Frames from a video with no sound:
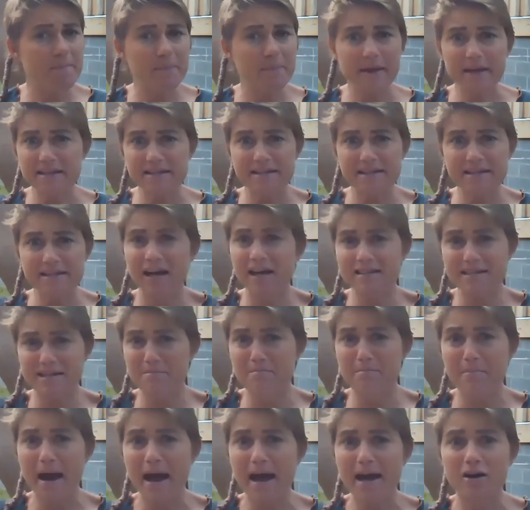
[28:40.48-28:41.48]
It
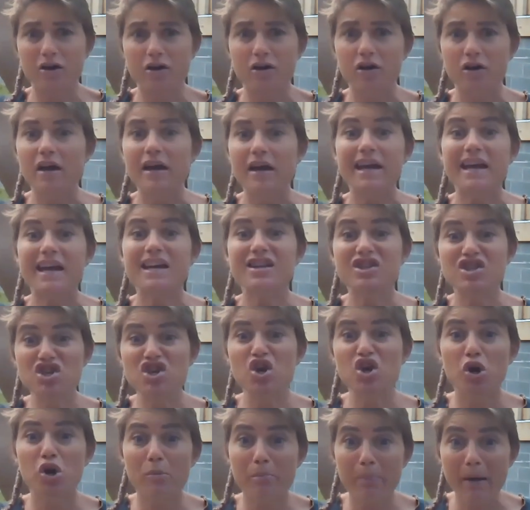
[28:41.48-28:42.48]
doesn't matter. It's
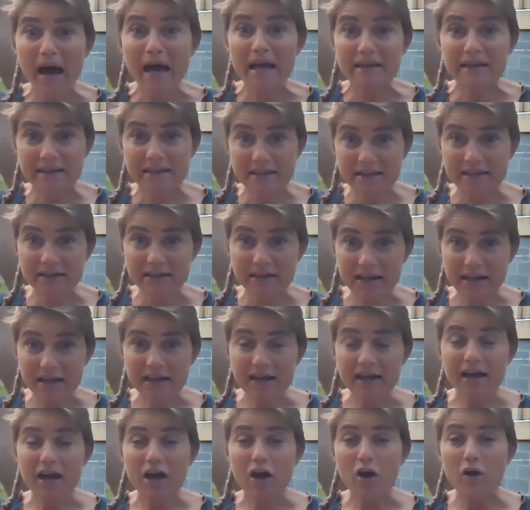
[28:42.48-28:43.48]
your button,
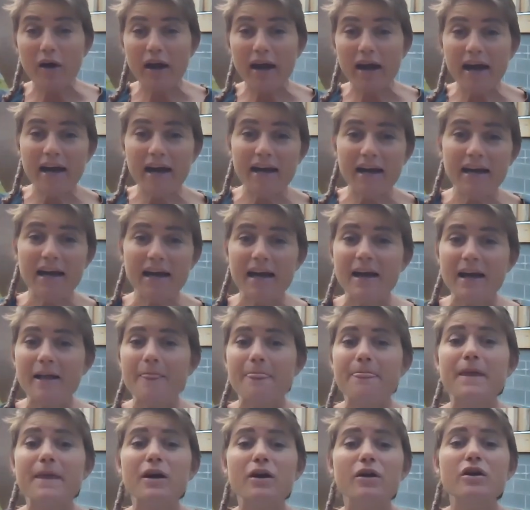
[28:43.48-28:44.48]
okay?
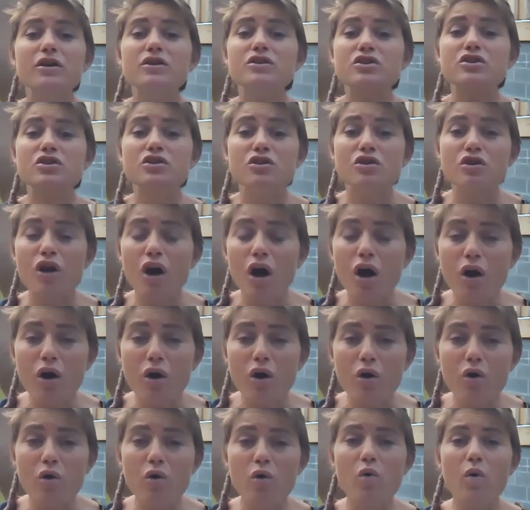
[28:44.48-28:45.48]
There is
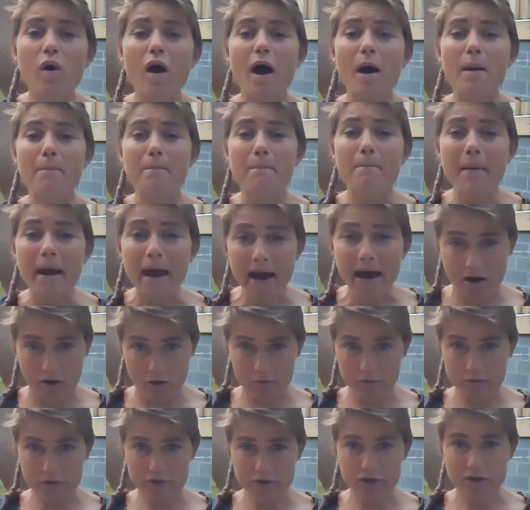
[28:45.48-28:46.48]
no
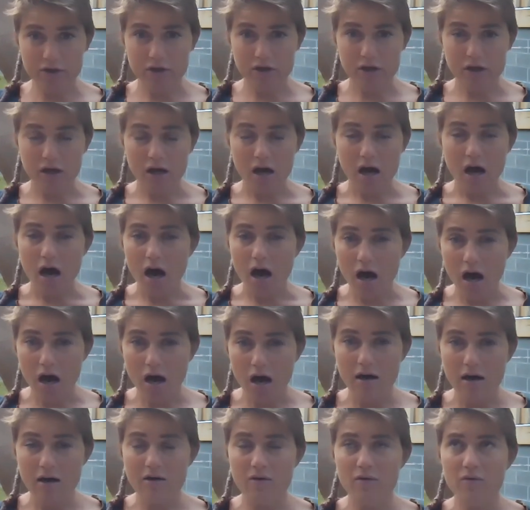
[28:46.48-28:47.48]
amount
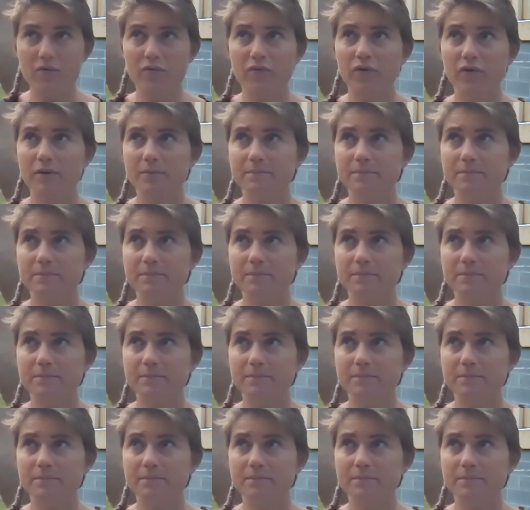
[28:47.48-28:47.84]
of